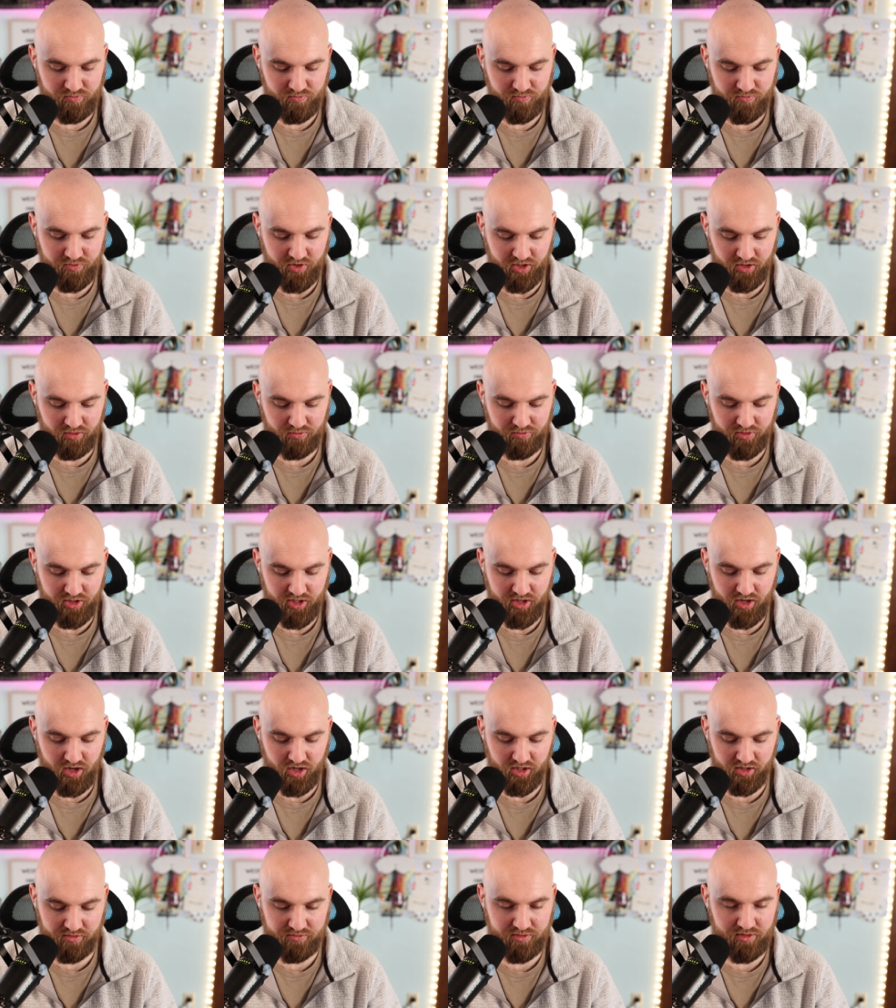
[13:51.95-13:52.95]
fellow
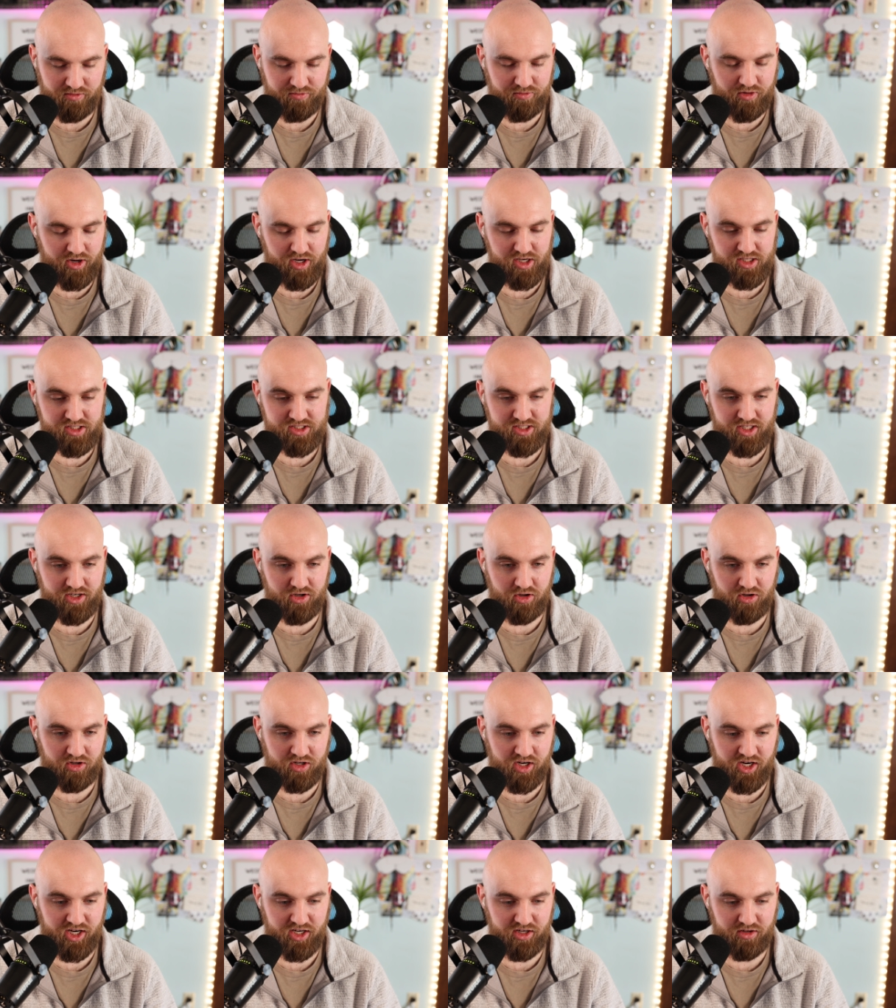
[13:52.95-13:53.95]
videographer friends that all
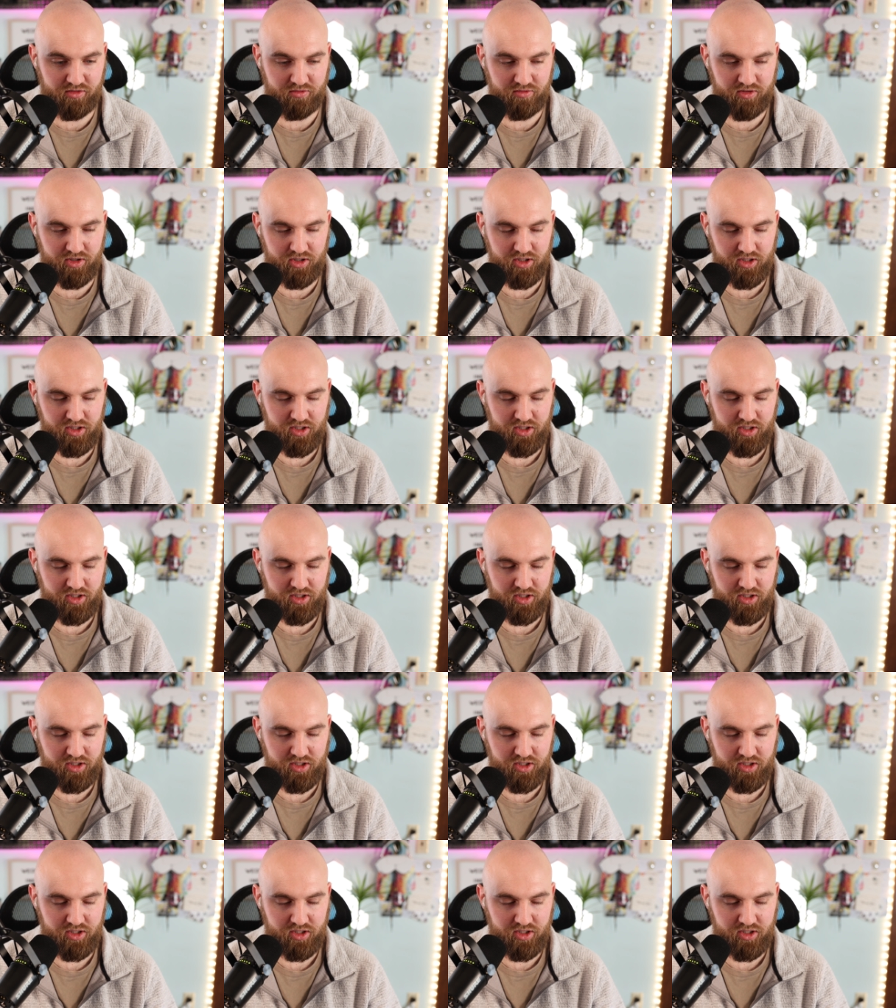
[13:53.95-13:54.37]
kind of,